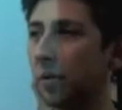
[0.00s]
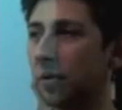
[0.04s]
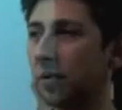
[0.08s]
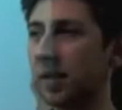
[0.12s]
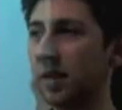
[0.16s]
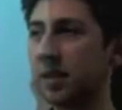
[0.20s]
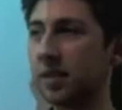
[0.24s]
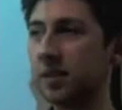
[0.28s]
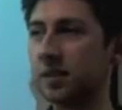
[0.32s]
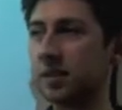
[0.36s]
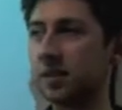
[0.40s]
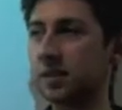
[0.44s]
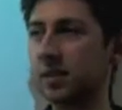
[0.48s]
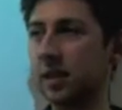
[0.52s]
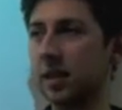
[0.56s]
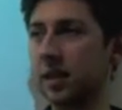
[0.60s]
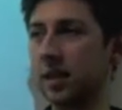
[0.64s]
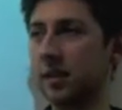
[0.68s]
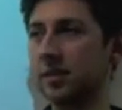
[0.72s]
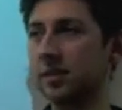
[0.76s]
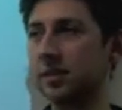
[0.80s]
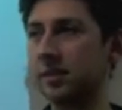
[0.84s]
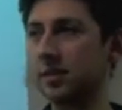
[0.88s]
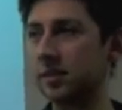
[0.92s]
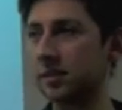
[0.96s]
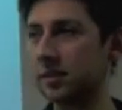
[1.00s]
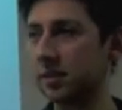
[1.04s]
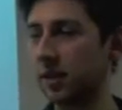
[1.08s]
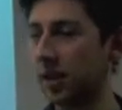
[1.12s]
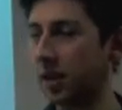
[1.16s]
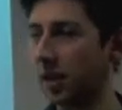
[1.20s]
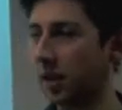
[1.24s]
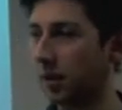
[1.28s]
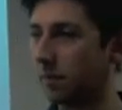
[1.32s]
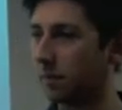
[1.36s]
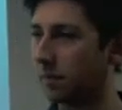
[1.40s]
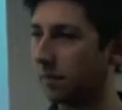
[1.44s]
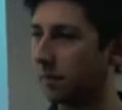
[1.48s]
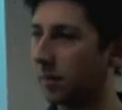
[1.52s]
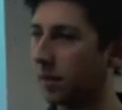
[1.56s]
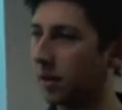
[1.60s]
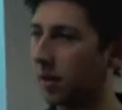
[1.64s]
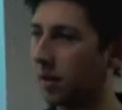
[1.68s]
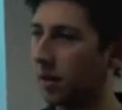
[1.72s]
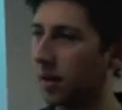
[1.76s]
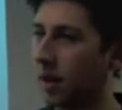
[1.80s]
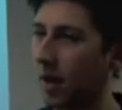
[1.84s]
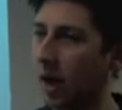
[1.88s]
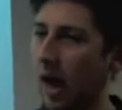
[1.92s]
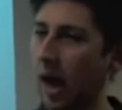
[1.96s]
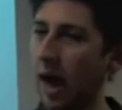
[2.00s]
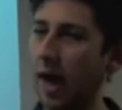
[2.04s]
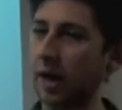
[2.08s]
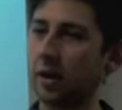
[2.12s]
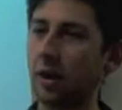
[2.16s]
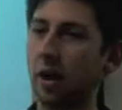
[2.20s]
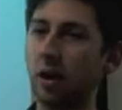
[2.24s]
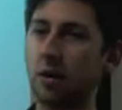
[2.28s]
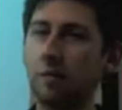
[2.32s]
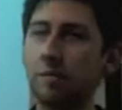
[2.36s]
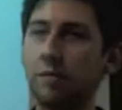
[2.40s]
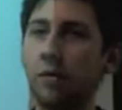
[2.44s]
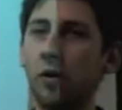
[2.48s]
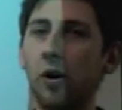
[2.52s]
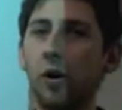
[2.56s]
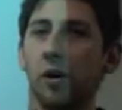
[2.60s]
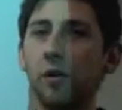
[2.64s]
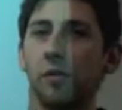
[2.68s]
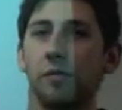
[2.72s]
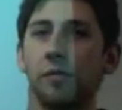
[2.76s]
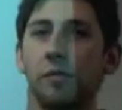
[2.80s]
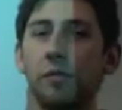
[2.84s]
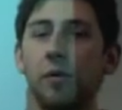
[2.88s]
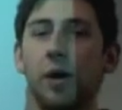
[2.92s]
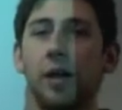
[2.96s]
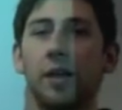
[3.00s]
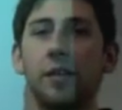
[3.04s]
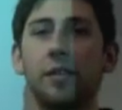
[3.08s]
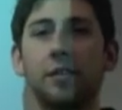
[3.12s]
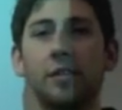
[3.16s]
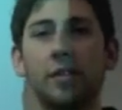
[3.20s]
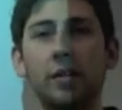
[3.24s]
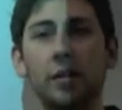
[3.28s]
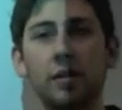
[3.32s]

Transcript: of things that I got involved with.